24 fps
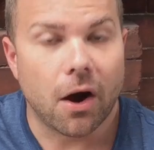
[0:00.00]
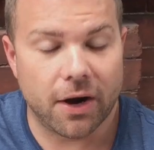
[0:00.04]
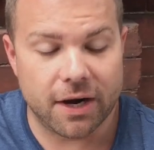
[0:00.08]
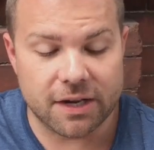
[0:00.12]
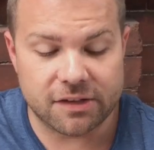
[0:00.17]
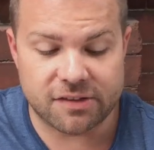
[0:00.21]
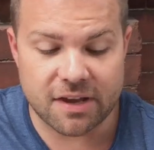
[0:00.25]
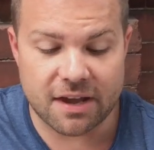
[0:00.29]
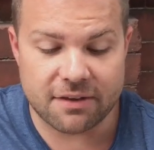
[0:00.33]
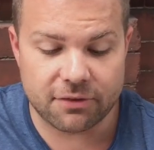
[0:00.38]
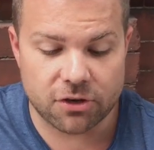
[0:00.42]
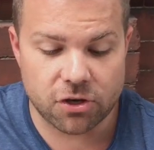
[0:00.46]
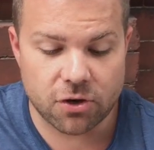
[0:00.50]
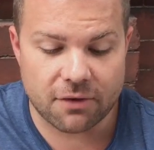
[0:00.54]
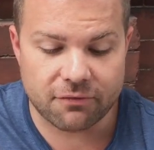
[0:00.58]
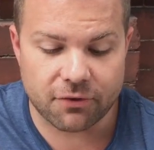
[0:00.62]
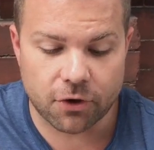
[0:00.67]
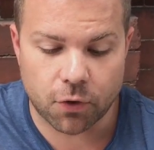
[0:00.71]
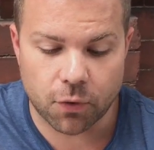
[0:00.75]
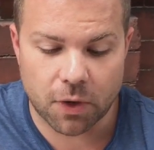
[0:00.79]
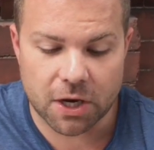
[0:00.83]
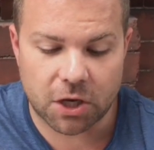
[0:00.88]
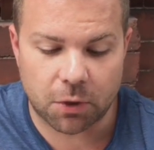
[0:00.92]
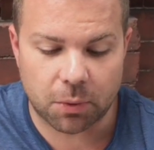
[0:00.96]
All right, David, you have
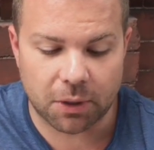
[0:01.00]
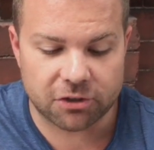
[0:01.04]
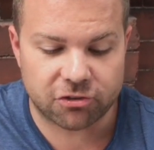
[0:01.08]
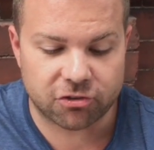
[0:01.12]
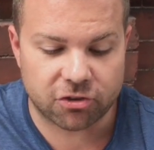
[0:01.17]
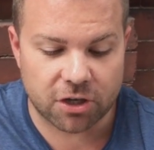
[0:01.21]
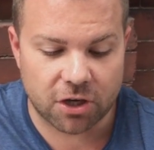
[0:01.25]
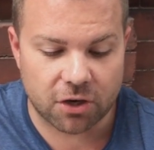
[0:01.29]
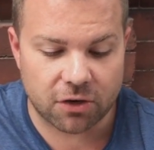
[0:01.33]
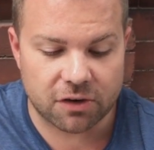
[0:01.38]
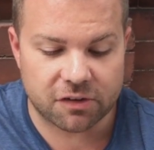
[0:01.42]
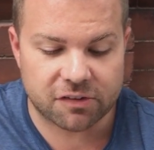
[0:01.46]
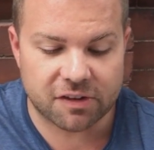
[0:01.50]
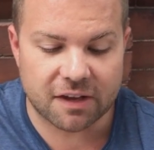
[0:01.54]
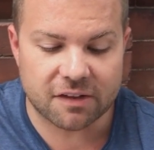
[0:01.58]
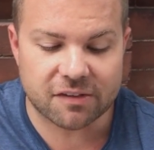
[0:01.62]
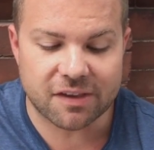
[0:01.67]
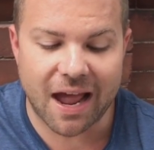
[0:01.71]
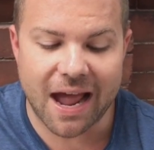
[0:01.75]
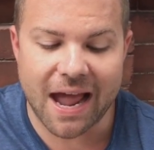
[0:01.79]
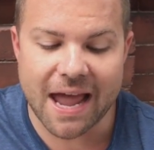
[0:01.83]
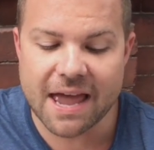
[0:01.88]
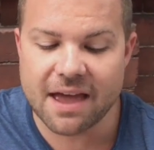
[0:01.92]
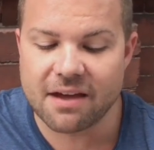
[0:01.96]
a great question here. He
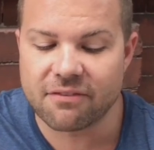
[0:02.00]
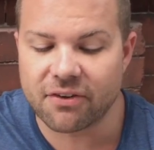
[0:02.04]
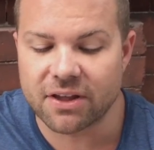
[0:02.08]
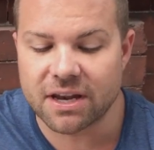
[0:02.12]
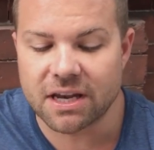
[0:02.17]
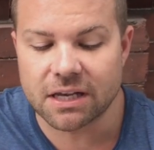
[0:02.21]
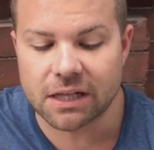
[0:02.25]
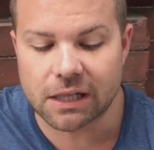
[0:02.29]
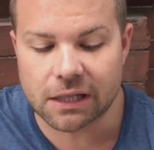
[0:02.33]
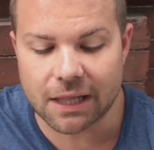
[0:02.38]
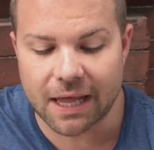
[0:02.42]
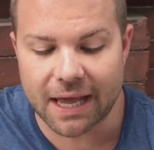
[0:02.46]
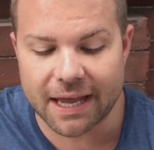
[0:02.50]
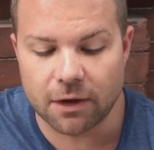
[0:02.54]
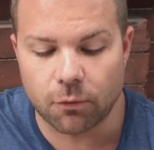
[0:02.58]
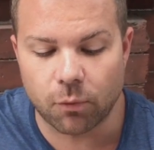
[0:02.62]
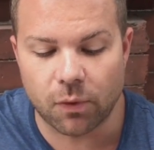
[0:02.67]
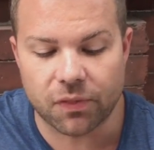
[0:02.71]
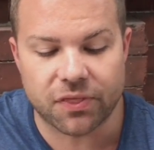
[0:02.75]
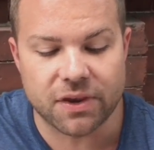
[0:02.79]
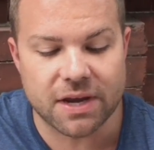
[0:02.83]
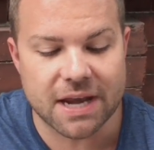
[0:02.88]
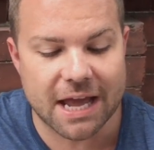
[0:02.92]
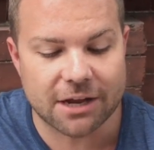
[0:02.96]
says, I have a client
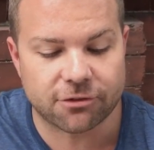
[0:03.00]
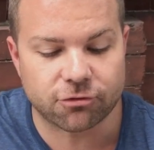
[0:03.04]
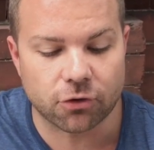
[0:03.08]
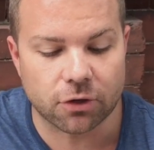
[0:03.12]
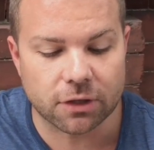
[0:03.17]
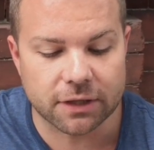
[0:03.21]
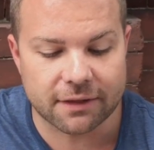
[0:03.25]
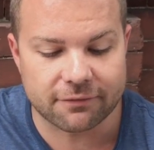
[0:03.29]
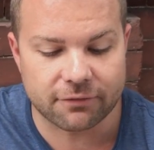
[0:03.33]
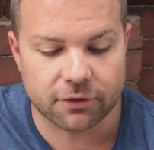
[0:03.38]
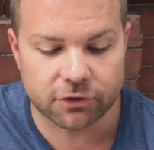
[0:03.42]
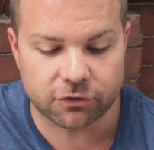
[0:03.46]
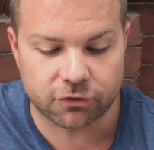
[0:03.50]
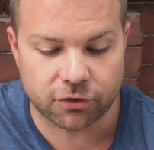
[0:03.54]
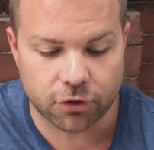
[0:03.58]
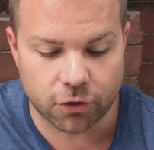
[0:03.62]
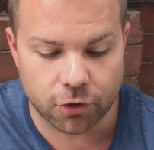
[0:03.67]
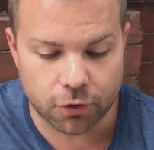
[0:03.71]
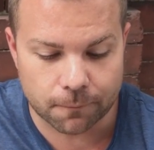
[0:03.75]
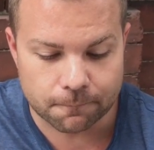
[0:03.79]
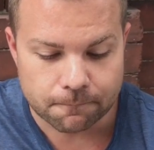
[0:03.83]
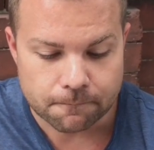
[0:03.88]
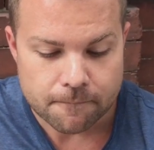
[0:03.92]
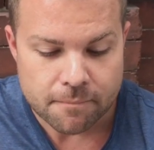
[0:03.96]
with natural level 2,
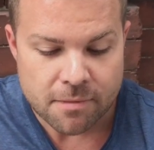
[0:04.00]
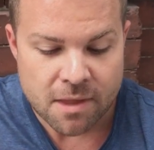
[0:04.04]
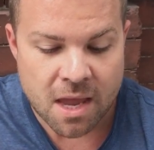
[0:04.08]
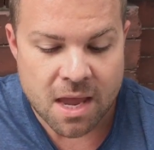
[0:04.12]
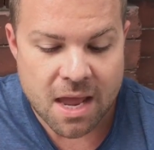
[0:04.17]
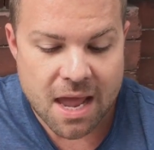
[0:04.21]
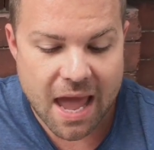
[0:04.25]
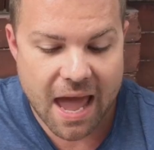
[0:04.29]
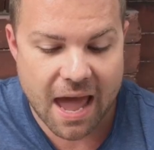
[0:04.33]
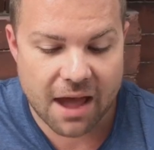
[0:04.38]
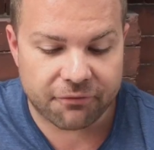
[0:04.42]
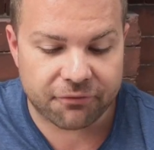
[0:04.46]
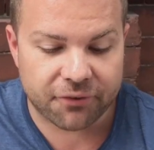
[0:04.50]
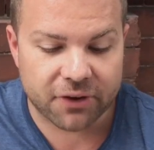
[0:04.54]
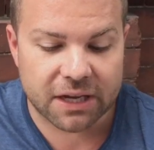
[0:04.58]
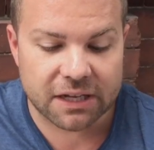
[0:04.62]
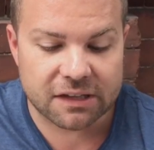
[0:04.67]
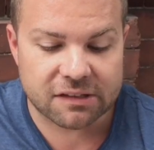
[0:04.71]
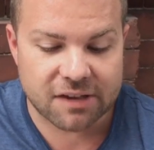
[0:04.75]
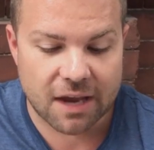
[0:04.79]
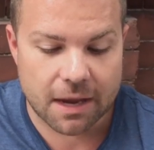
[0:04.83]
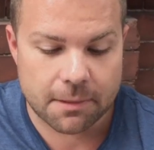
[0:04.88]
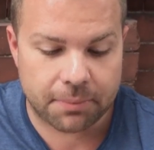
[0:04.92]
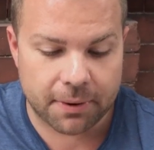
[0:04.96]

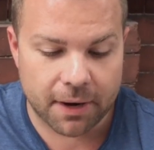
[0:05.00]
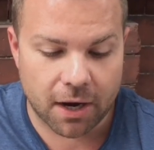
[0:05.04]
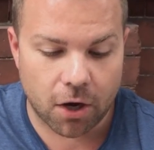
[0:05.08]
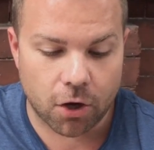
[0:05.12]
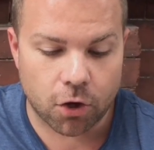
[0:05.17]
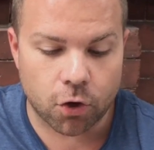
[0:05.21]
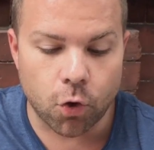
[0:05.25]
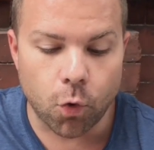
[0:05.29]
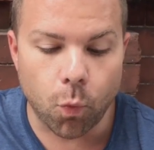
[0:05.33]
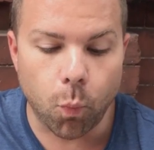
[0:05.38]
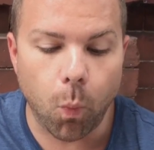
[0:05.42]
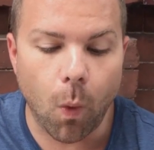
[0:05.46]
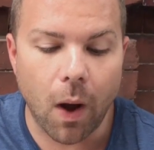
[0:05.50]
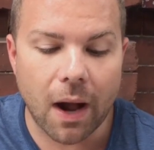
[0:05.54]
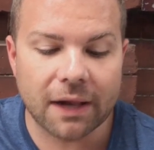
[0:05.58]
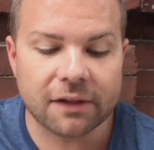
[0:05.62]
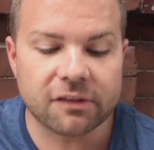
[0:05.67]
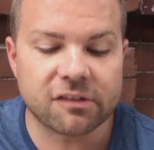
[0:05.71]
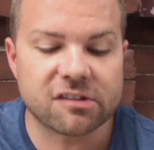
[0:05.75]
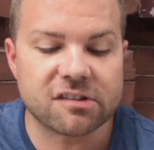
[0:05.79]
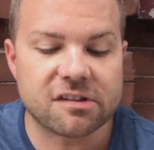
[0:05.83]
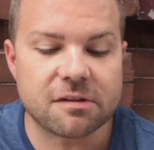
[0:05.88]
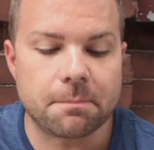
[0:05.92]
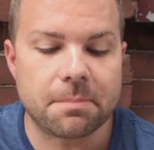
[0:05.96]
African type hair who
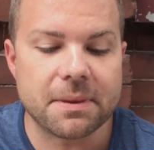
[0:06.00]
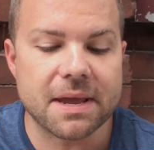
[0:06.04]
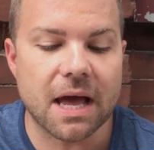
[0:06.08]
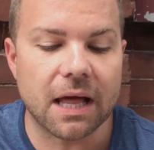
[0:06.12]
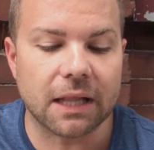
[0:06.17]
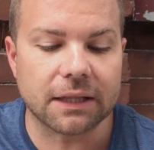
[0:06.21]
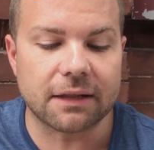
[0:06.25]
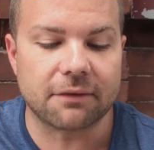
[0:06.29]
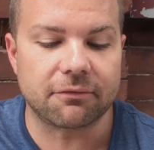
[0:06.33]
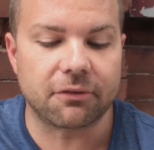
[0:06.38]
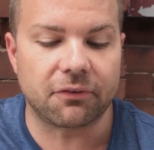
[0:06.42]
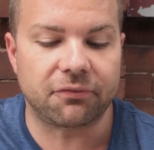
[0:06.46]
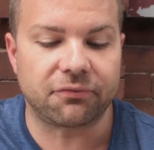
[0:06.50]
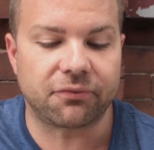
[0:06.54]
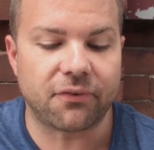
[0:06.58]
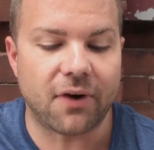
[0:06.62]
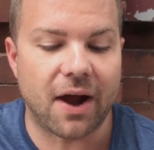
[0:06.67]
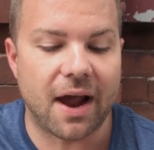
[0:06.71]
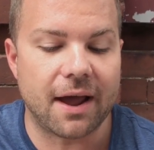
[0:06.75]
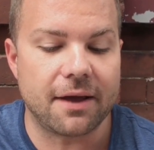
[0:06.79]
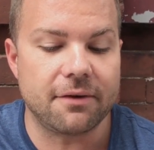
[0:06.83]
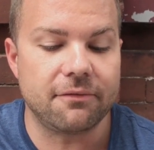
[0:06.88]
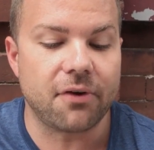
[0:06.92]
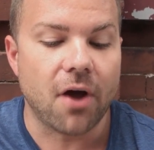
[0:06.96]
wants to be a level
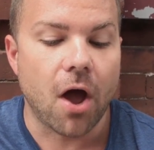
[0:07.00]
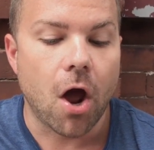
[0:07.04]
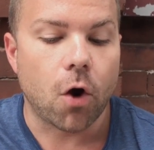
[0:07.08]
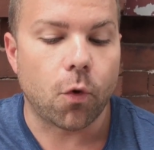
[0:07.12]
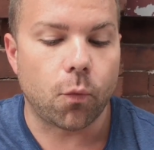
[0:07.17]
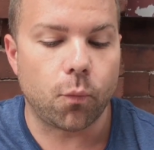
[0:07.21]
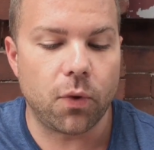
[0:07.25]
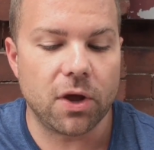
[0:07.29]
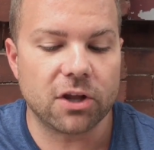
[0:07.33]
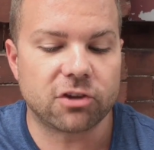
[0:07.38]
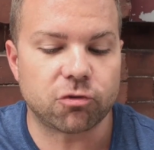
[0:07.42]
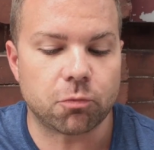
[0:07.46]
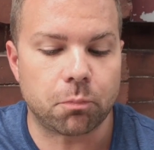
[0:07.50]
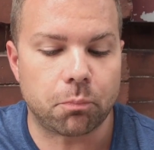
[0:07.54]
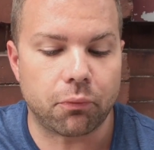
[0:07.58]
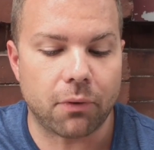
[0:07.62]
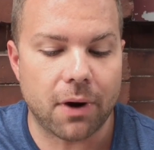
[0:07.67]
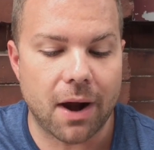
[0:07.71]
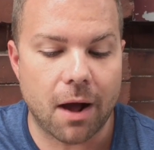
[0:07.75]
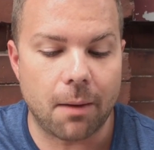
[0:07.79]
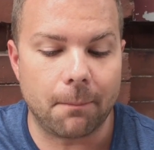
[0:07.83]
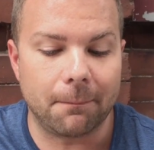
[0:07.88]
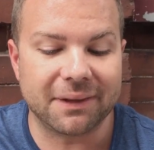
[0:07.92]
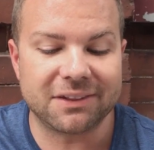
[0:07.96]
5 rich
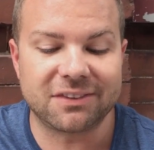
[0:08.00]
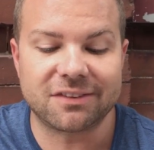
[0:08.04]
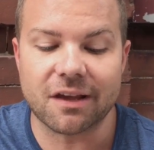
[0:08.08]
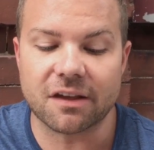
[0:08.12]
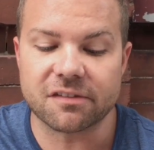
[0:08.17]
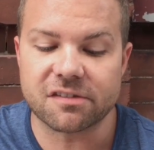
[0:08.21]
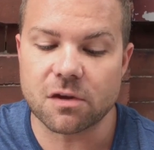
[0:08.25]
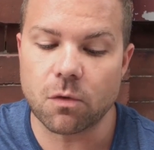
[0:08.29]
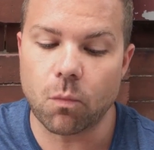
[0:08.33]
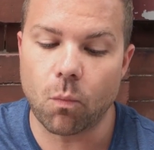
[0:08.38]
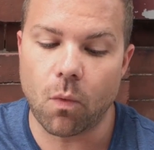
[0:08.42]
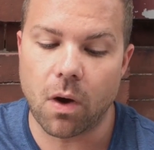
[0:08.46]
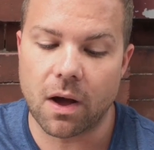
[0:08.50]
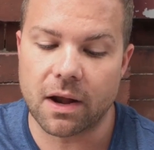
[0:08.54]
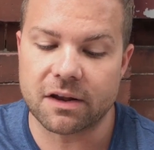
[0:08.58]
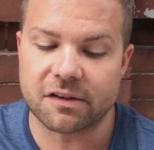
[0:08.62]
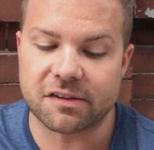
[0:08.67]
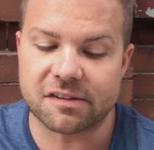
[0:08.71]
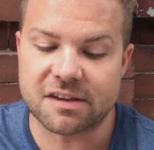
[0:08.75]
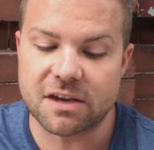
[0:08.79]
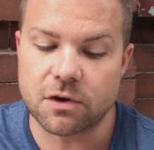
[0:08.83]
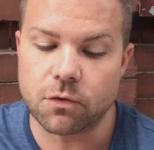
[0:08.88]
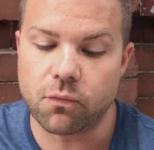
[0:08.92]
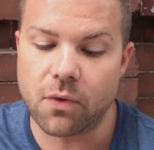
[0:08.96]
brown, but doesn't want
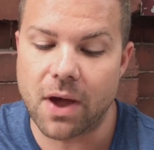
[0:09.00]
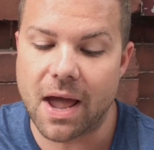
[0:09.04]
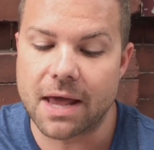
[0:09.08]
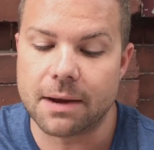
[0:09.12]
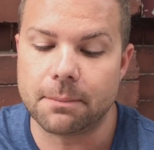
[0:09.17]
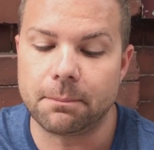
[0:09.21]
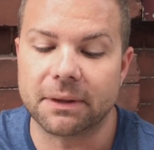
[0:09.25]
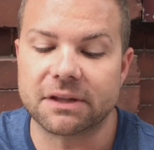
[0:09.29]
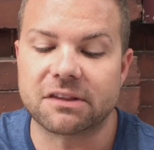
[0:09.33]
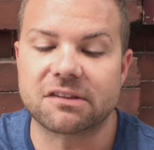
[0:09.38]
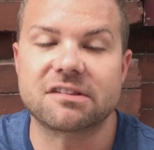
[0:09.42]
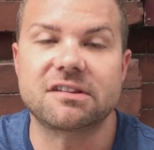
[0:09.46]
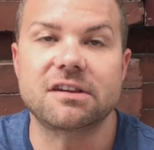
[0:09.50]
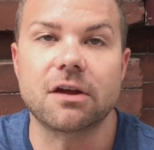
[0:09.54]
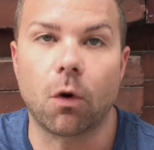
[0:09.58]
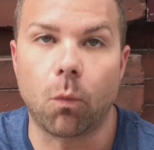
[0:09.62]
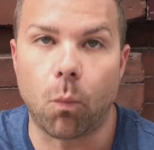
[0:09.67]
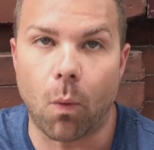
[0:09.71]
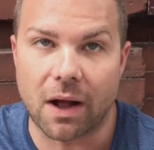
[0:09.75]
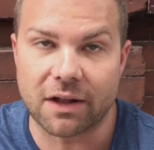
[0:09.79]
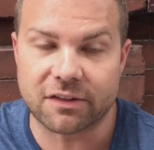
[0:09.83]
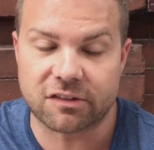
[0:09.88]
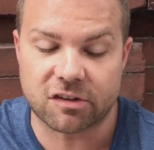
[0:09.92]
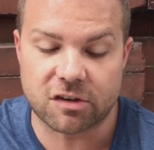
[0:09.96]
to see red, but still
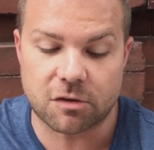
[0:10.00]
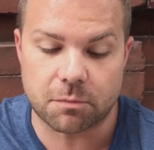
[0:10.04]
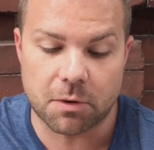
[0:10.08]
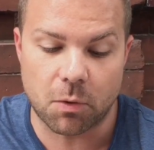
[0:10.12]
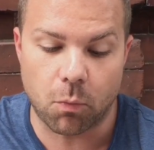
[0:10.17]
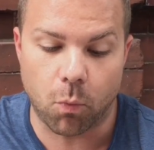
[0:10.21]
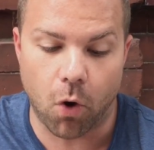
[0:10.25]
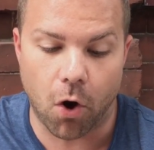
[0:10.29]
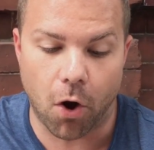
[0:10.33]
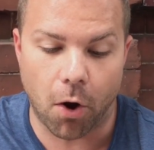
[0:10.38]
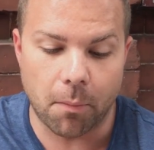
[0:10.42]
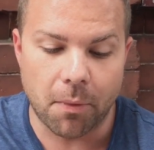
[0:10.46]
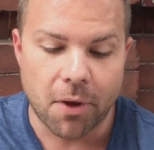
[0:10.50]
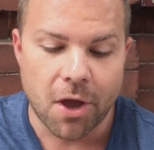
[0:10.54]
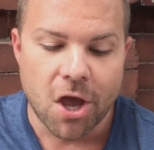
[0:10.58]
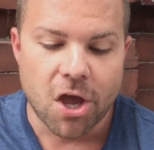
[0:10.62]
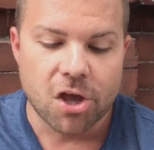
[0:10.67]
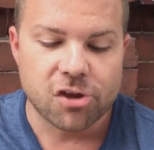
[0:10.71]
wants it to be warm.